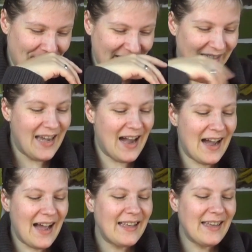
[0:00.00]
yeah,
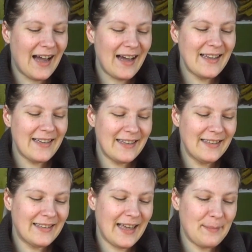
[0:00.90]

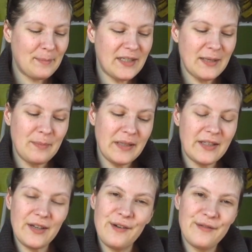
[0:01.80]
I kept a bit
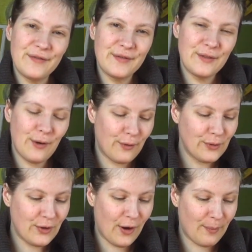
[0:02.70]
of
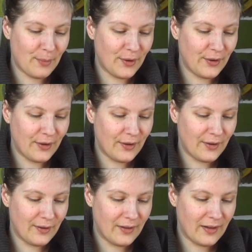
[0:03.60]
gold
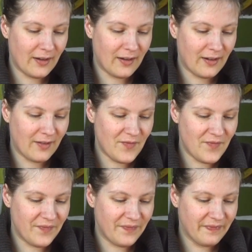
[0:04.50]
copper
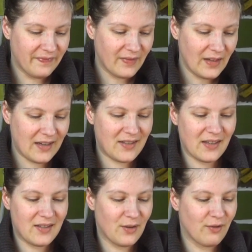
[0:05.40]

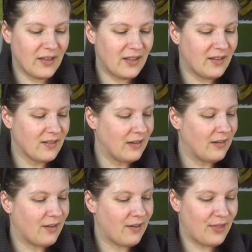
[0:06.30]
accessory
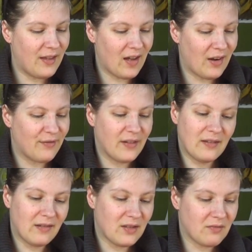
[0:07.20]
on the
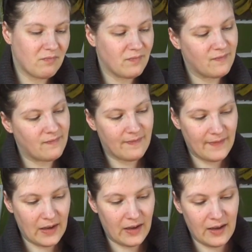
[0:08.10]
elephant.
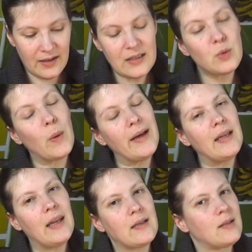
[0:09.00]
It's way
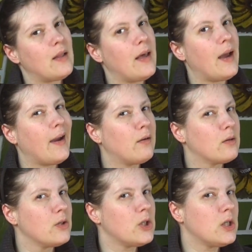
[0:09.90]
less than I
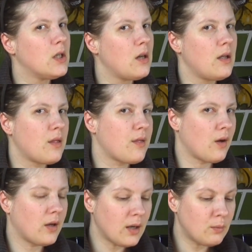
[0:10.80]
originally
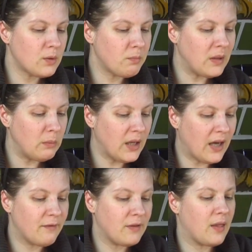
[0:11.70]
thought I would maybe
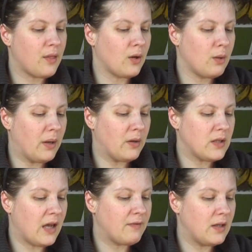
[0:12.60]
have. I thought about
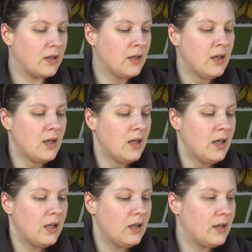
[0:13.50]
having
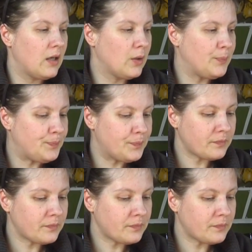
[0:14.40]
little